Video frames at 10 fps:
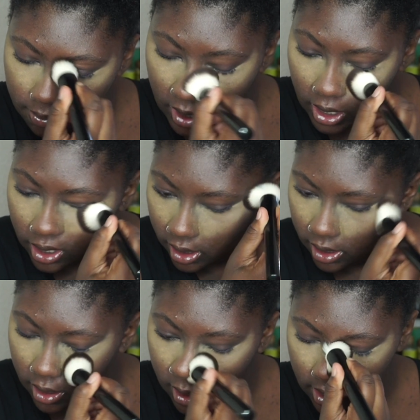
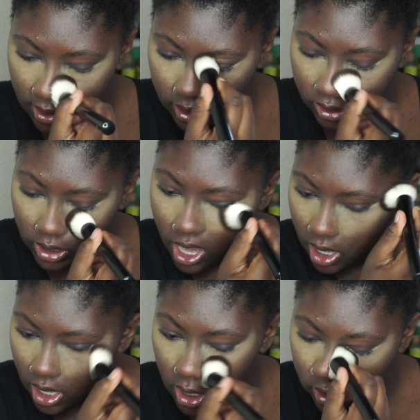baking is kind
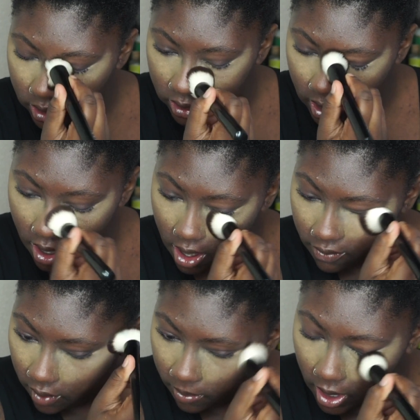of necessary
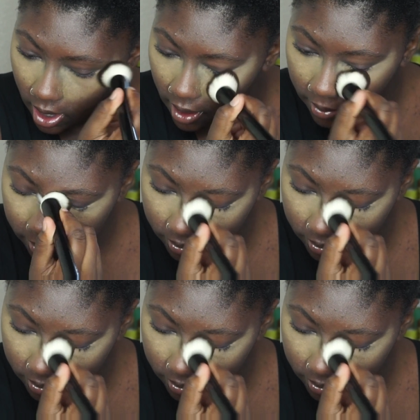for me.